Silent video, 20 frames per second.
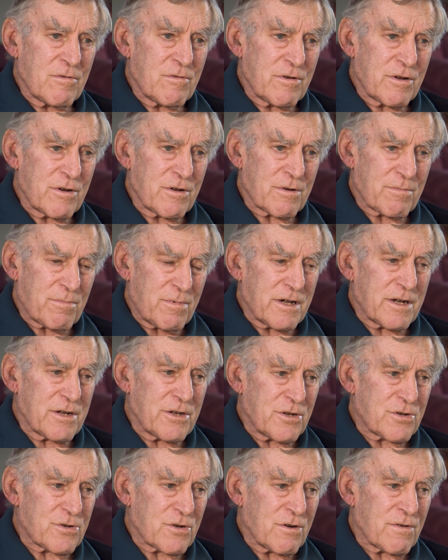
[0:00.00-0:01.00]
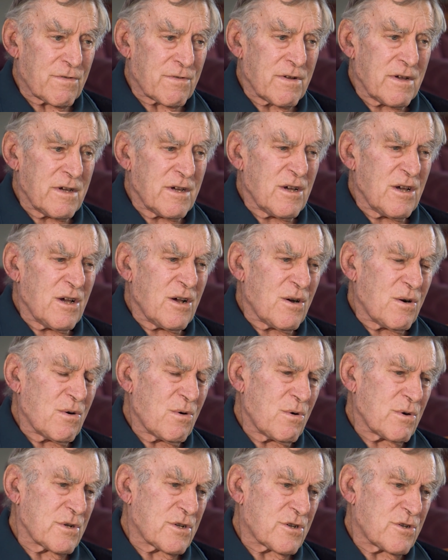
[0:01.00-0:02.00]
we're not bloody soft.
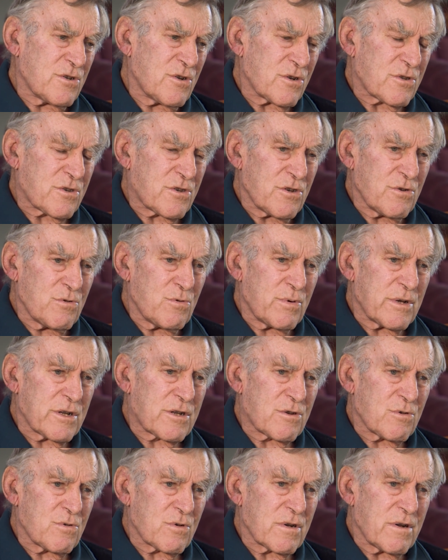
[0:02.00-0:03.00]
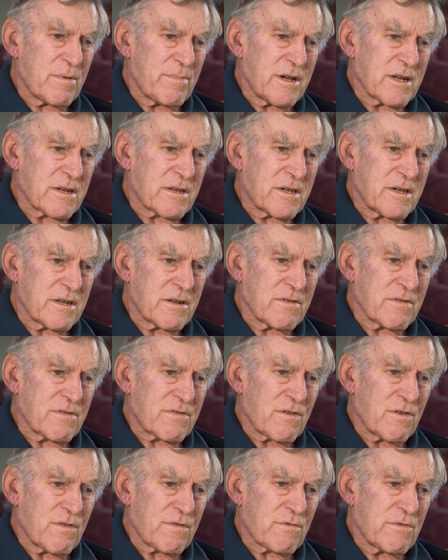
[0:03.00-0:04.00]
Oh, it's not you we're talking about getting
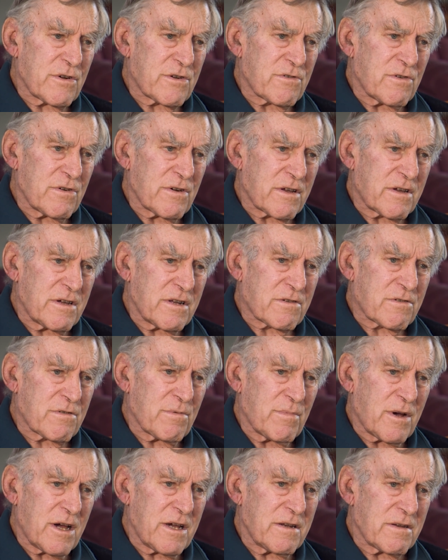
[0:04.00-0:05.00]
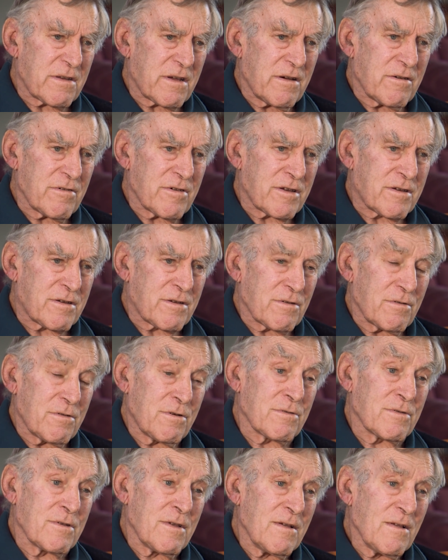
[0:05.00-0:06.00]
soft. We're trying to get Tremain going.
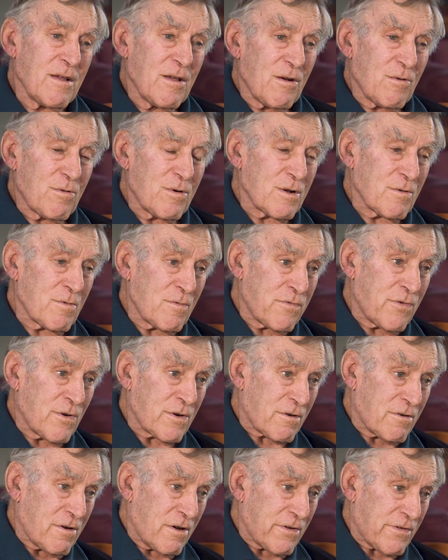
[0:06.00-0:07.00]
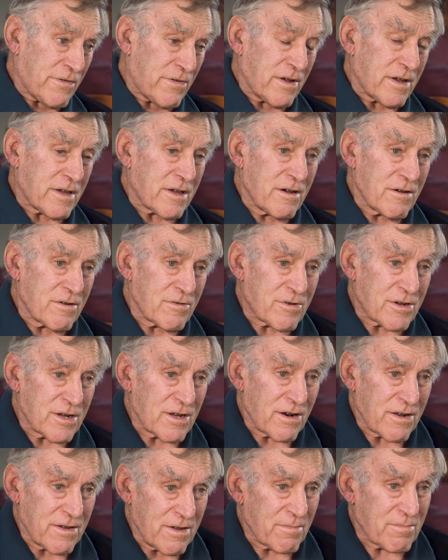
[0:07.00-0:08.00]
Well, for Christ's sake, go and
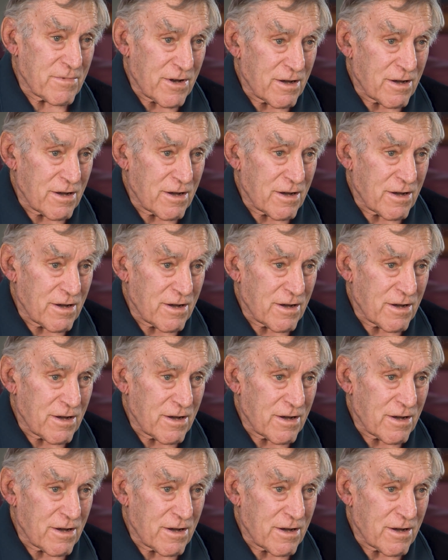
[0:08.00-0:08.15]
tell him,